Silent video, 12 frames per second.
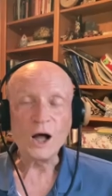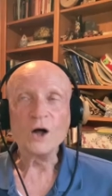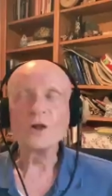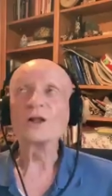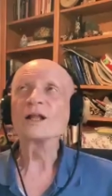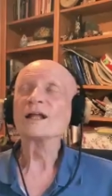
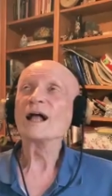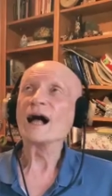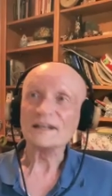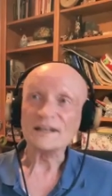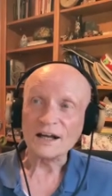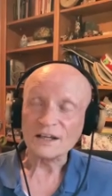Well,
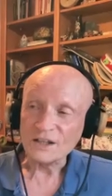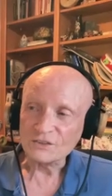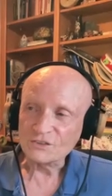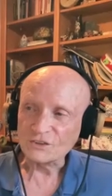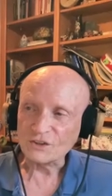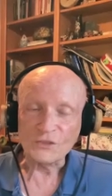yeah,
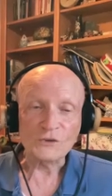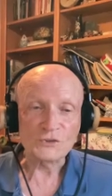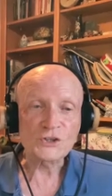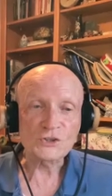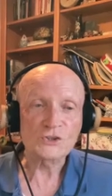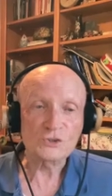
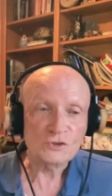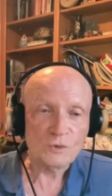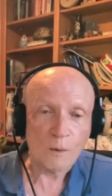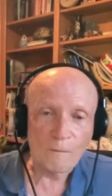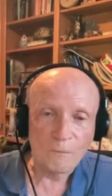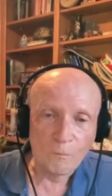there's just
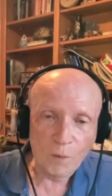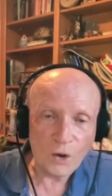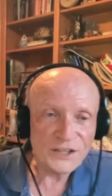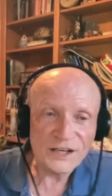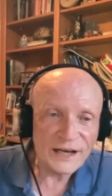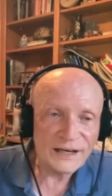
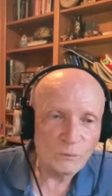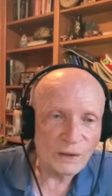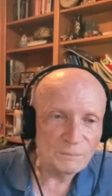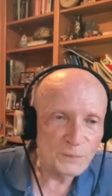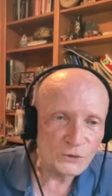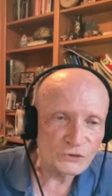more than
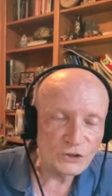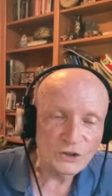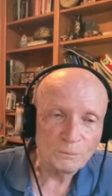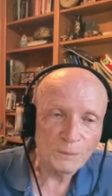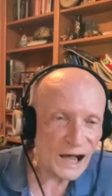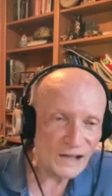any one
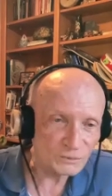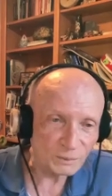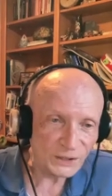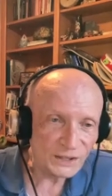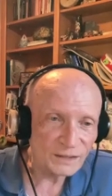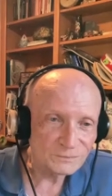person could
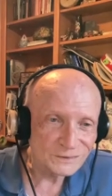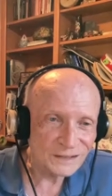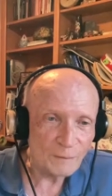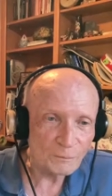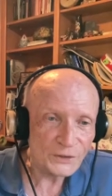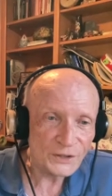possibly
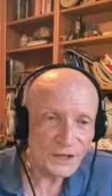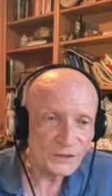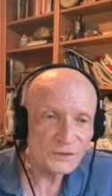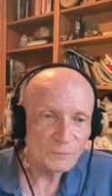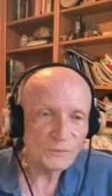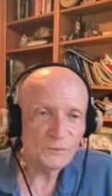
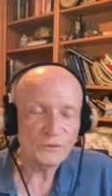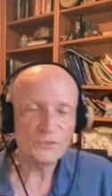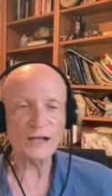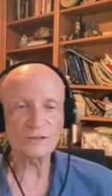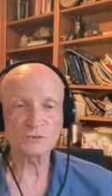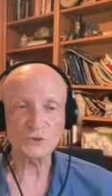comprehend.
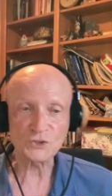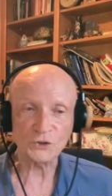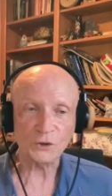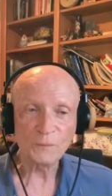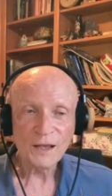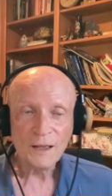That's for
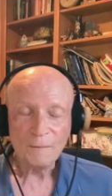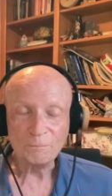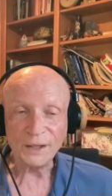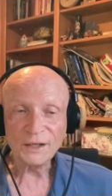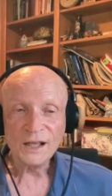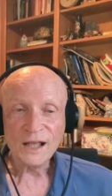sure.
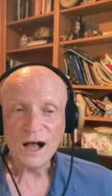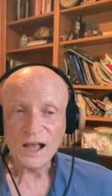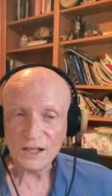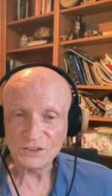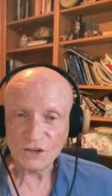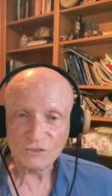But
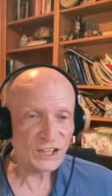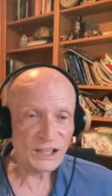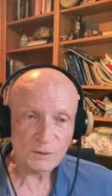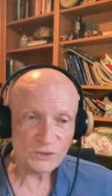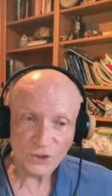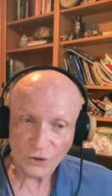it
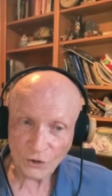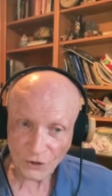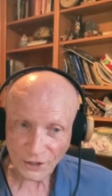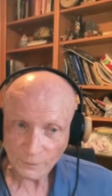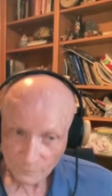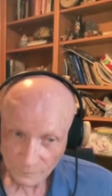does keep us
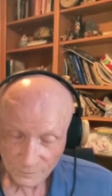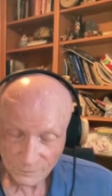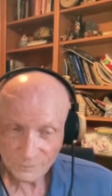learning.